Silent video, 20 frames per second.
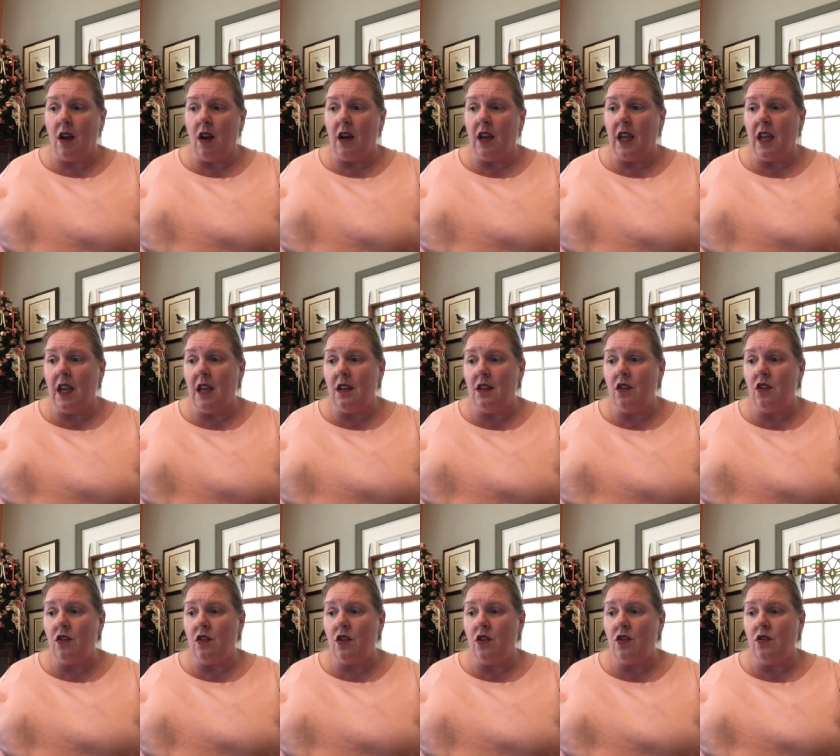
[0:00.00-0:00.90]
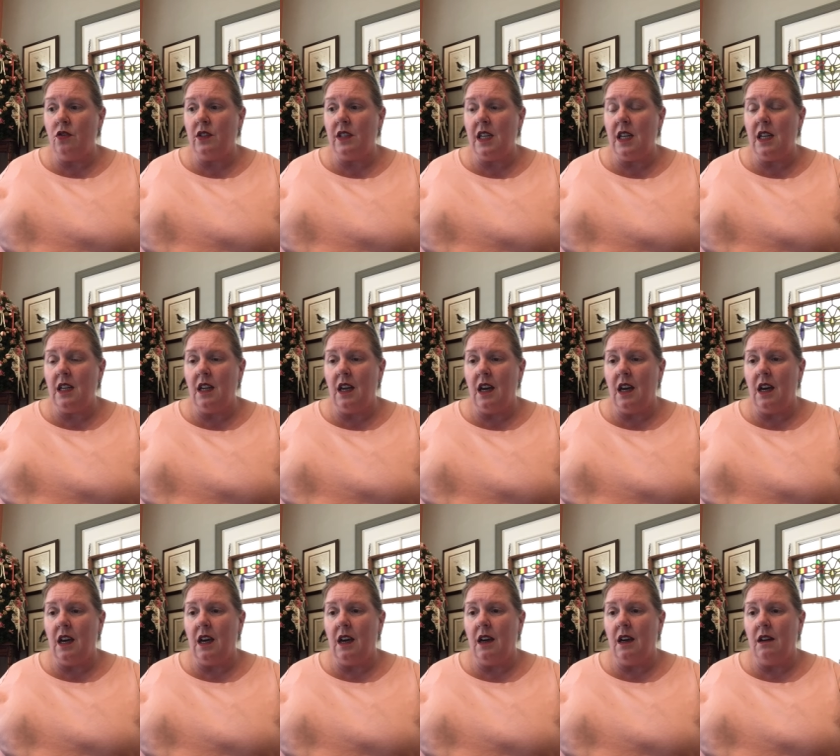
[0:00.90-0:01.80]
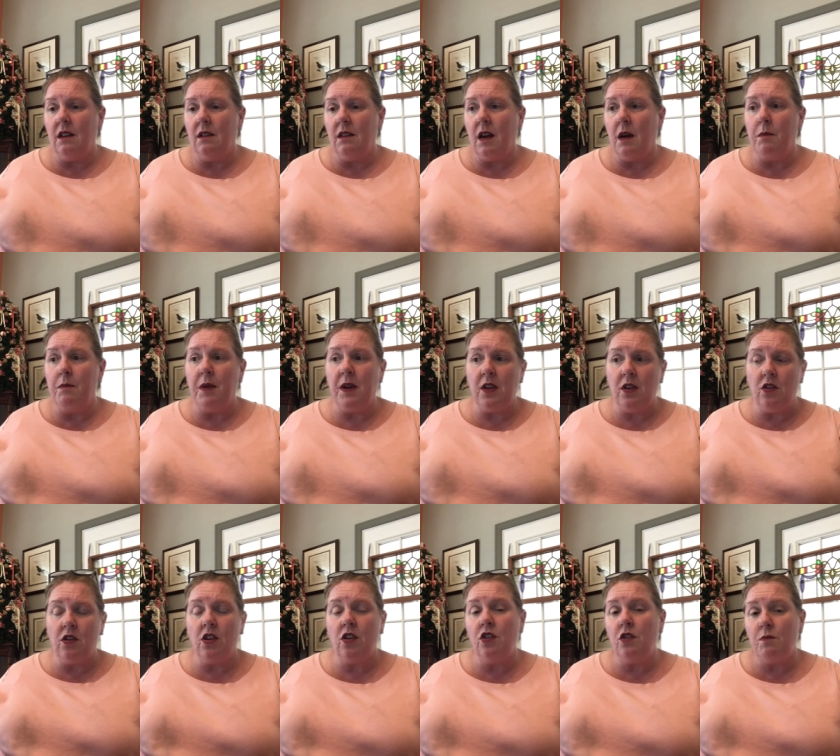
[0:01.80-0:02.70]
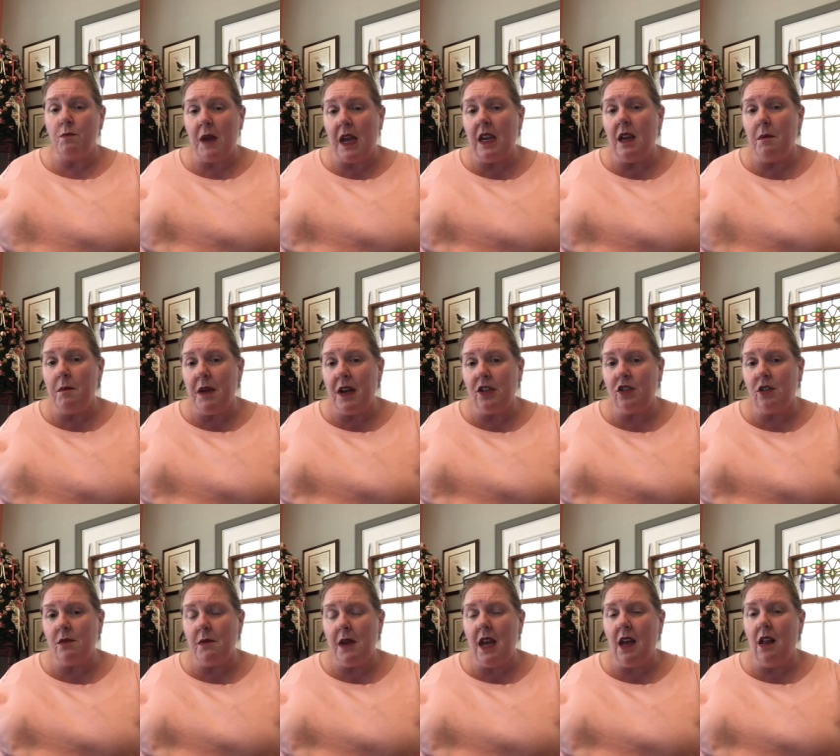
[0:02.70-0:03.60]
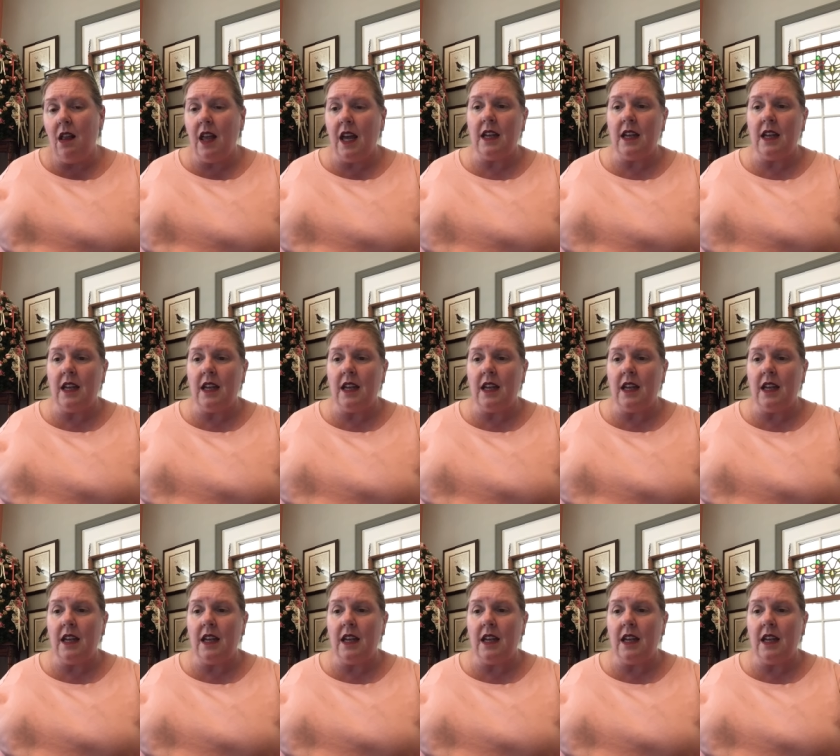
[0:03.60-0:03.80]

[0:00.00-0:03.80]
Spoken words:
again, you're using, you can make a bechamel